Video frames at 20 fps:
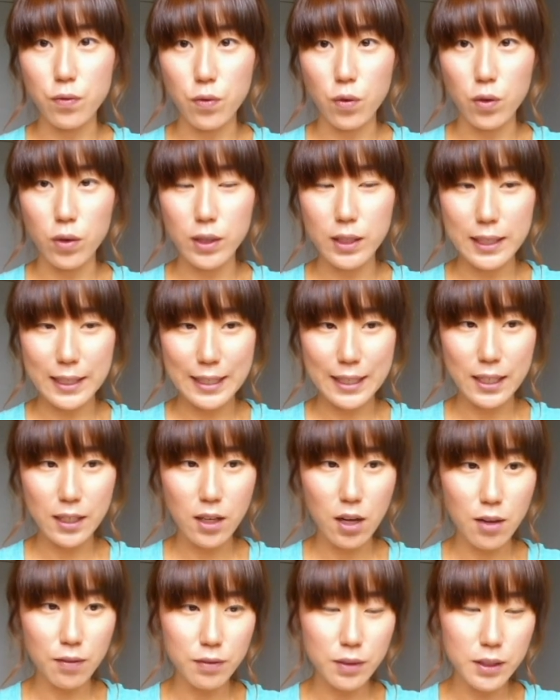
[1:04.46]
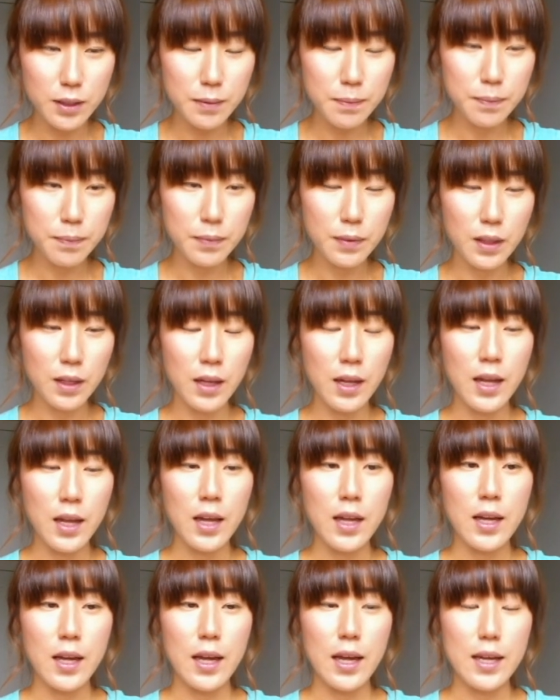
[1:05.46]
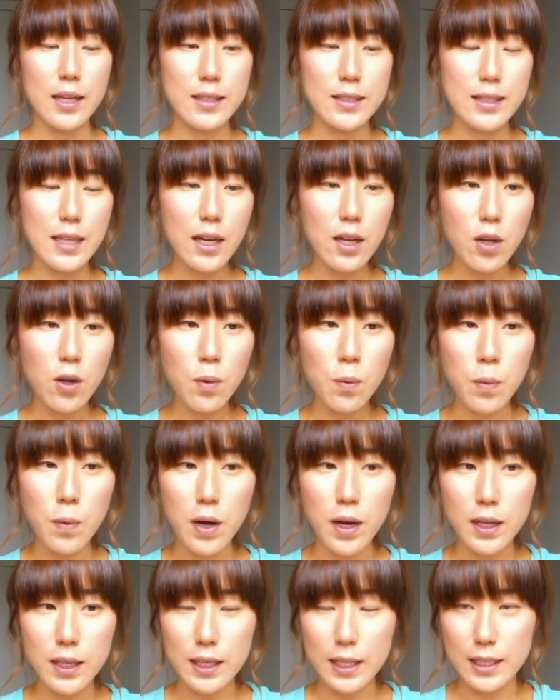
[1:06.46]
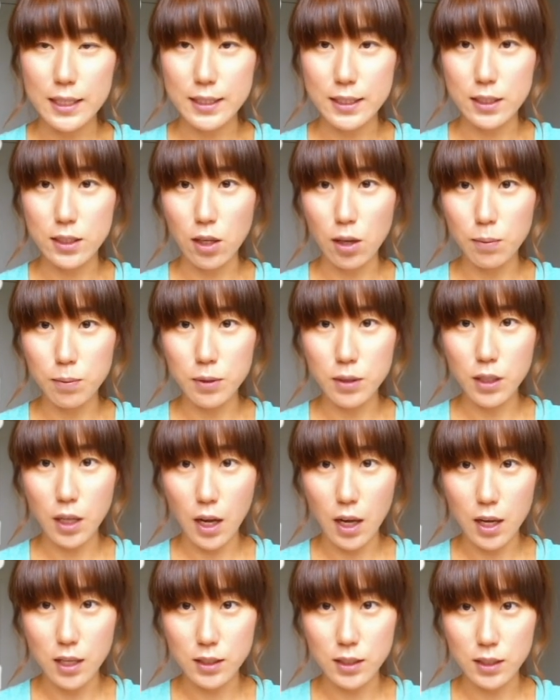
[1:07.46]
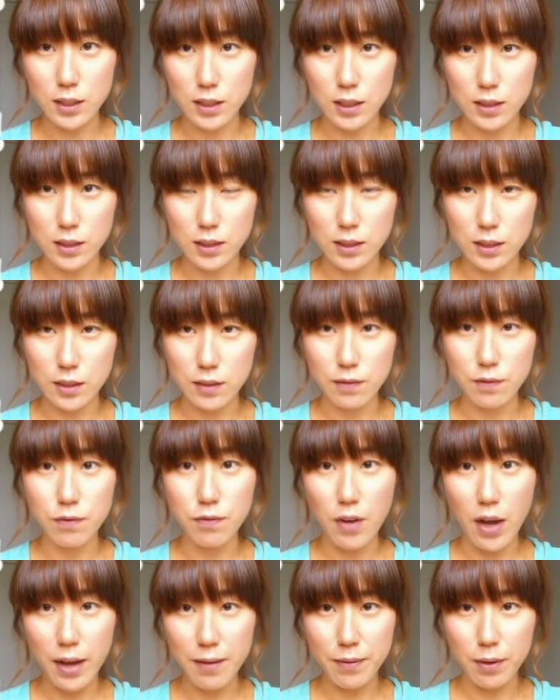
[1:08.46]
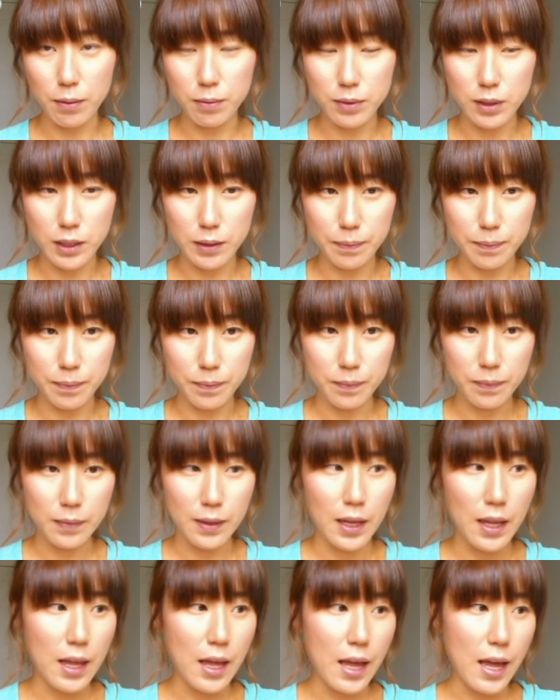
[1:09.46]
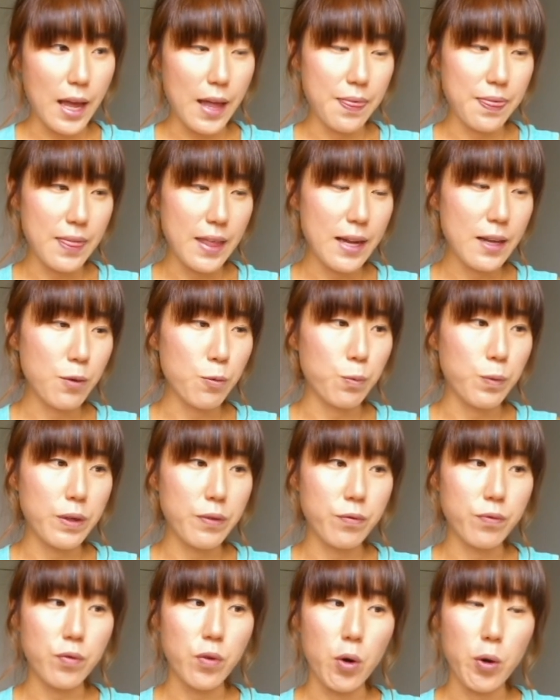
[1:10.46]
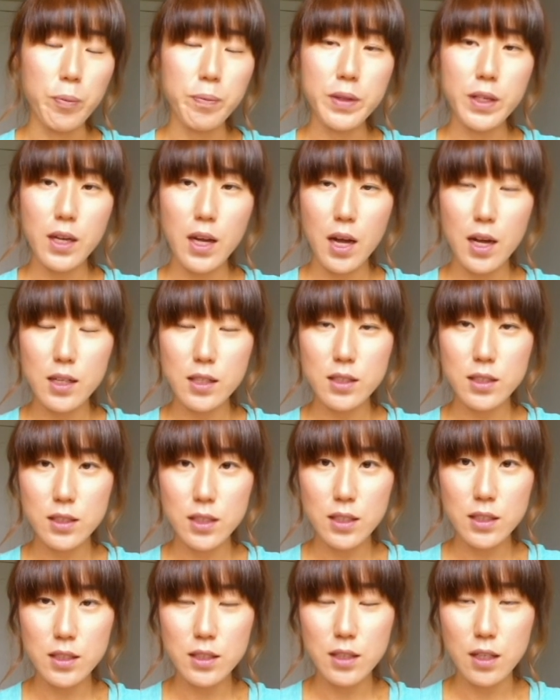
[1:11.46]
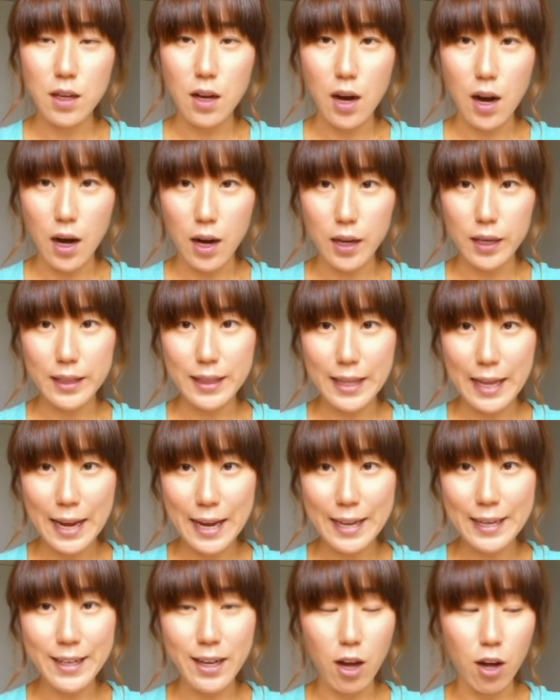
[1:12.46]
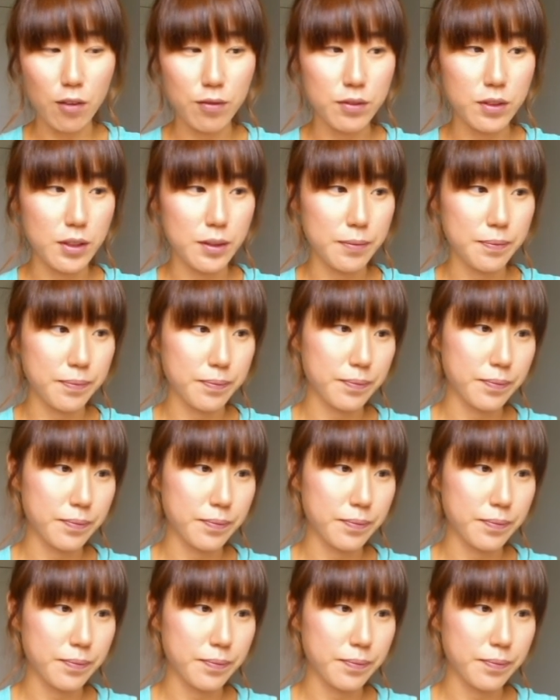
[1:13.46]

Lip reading: 14 of them. And second one is double consonants, 5 of them. And then reformed consonants are 10 of them.